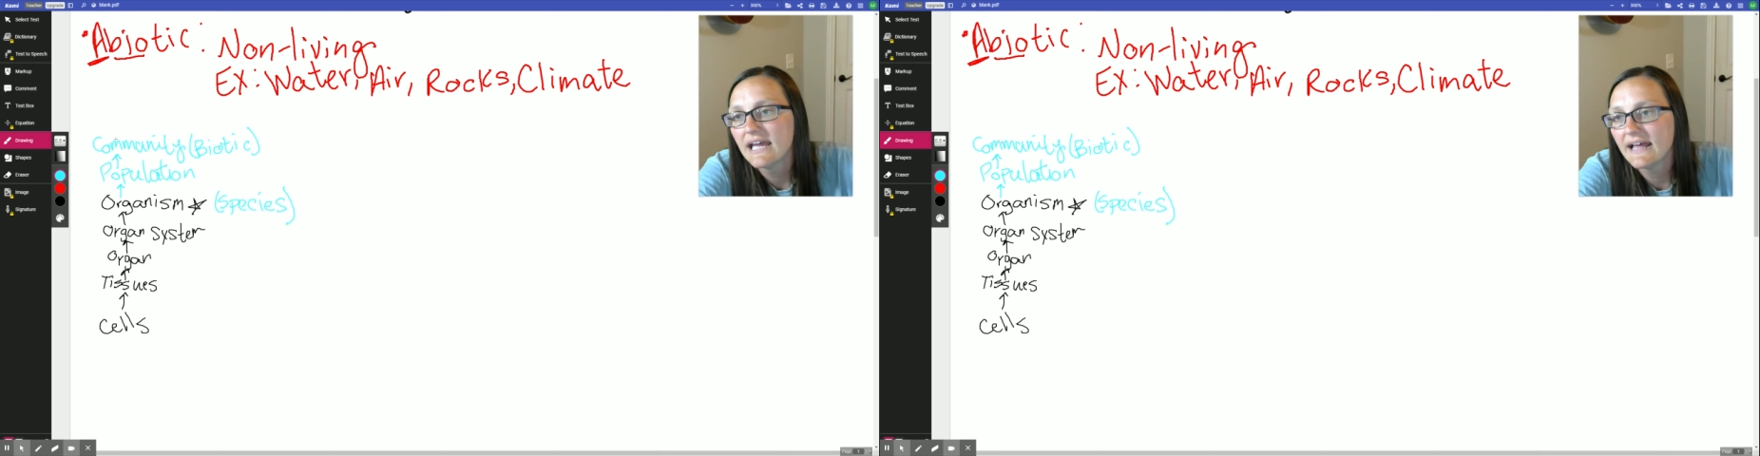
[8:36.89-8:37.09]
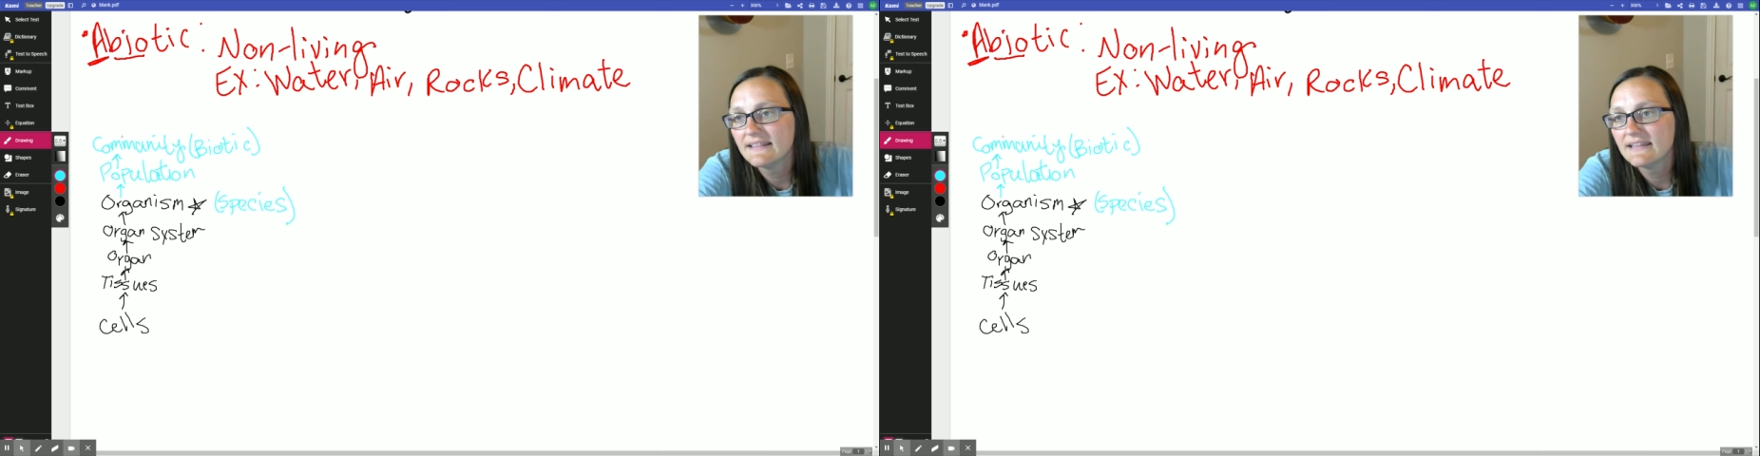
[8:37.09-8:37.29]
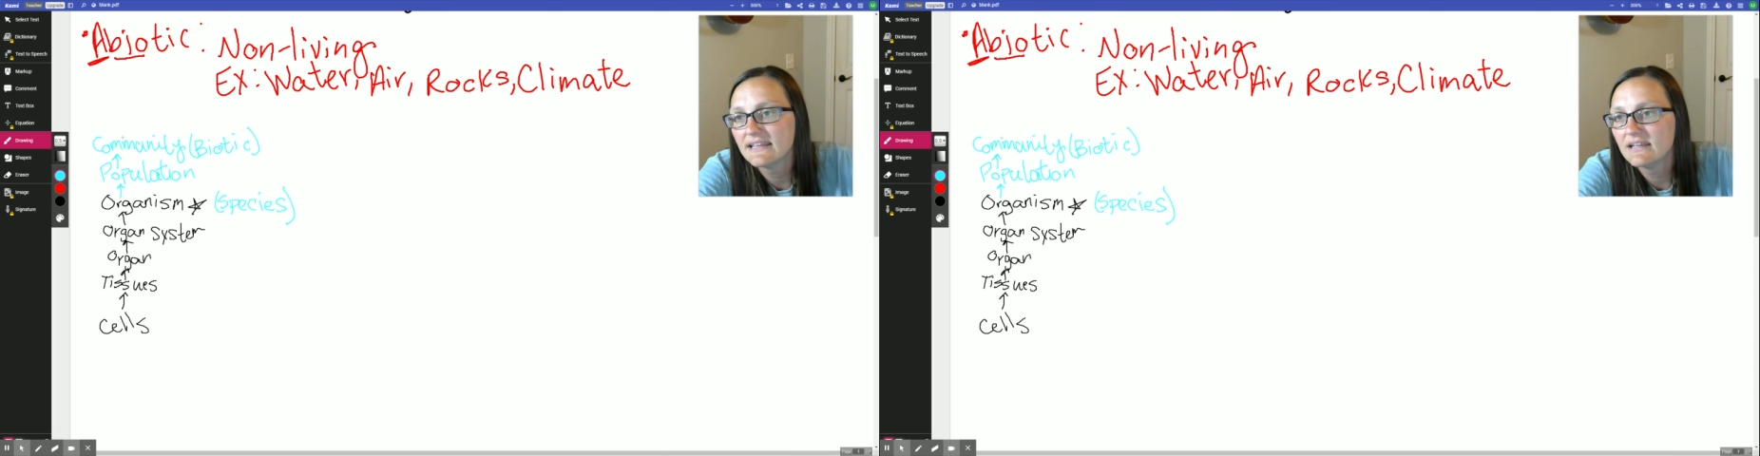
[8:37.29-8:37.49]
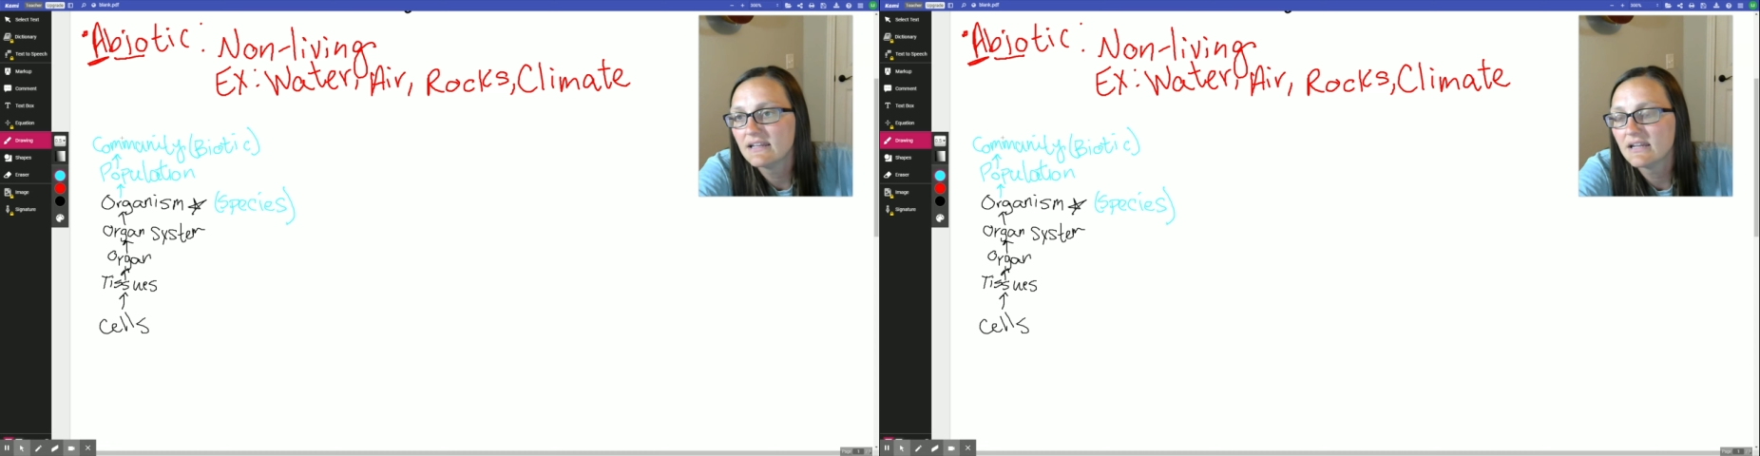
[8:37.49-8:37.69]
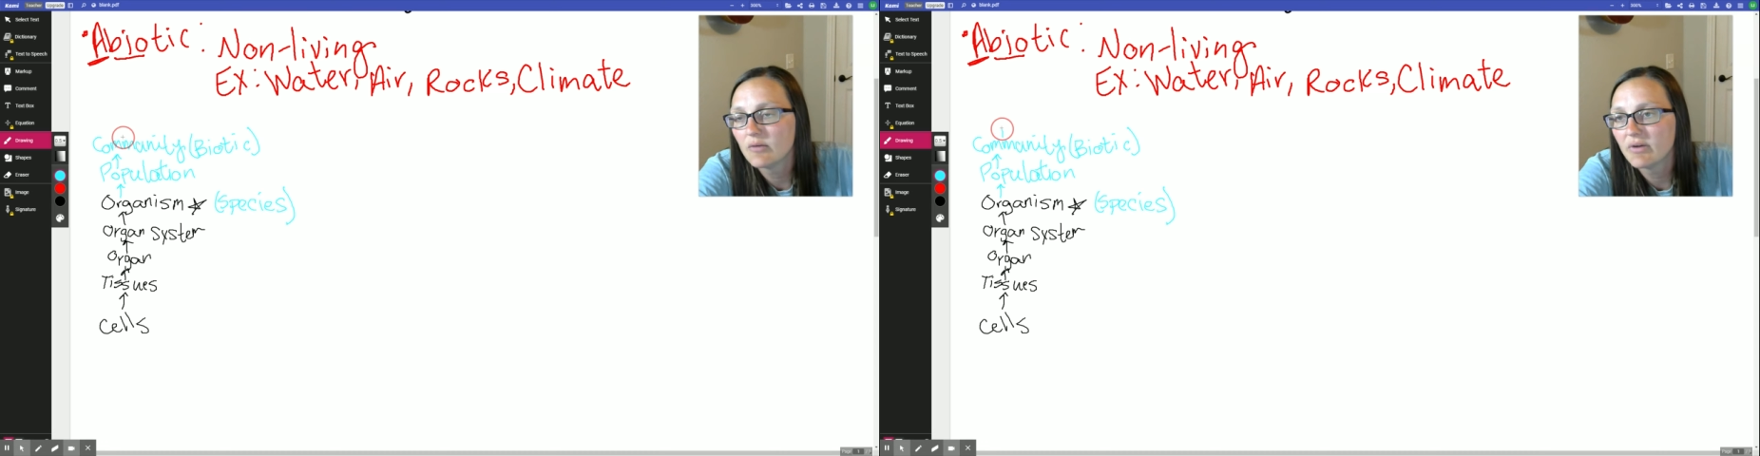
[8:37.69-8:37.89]
And
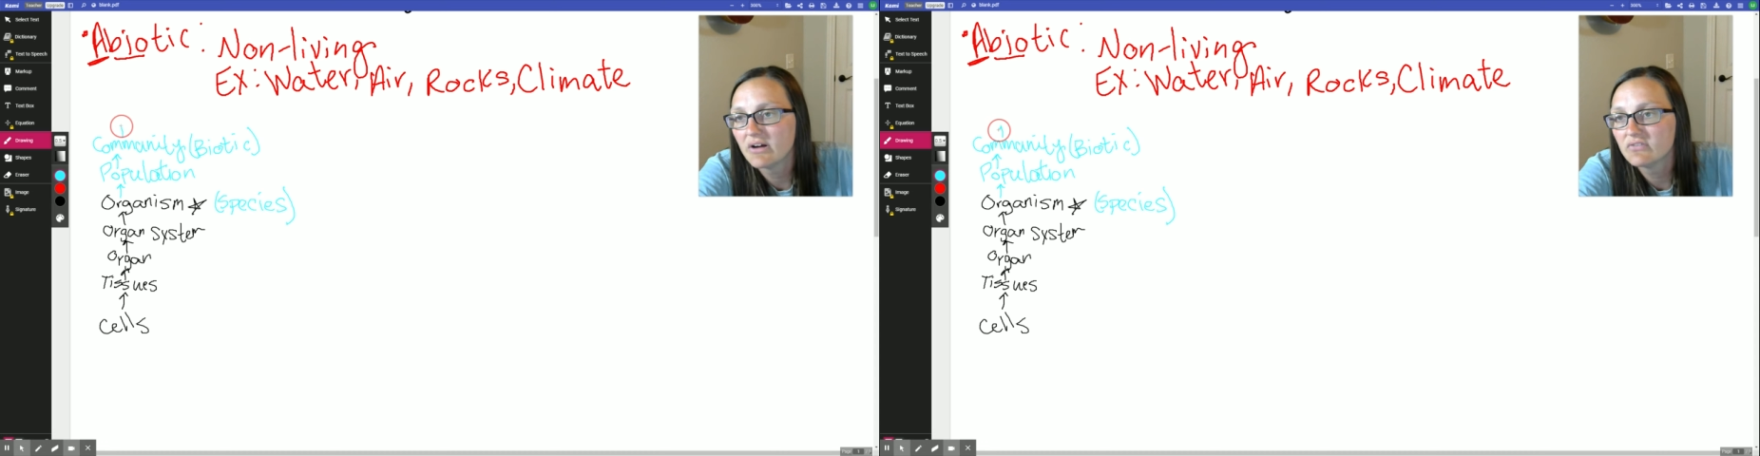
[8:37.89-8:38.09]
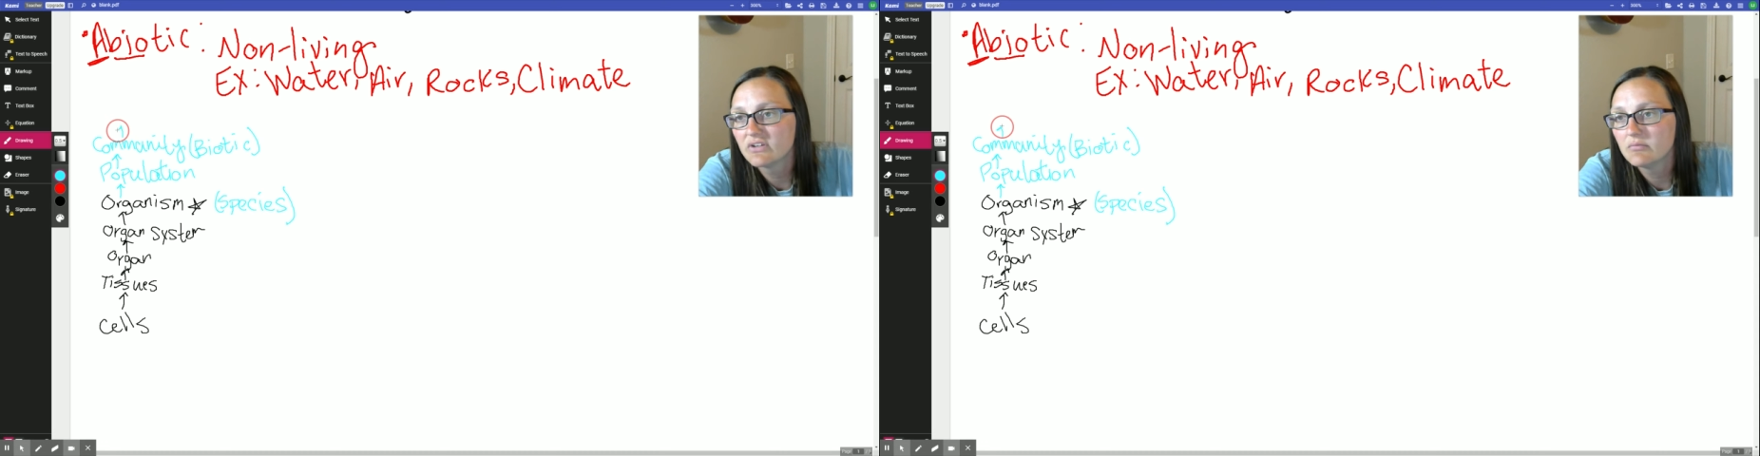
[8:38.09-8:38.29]
then above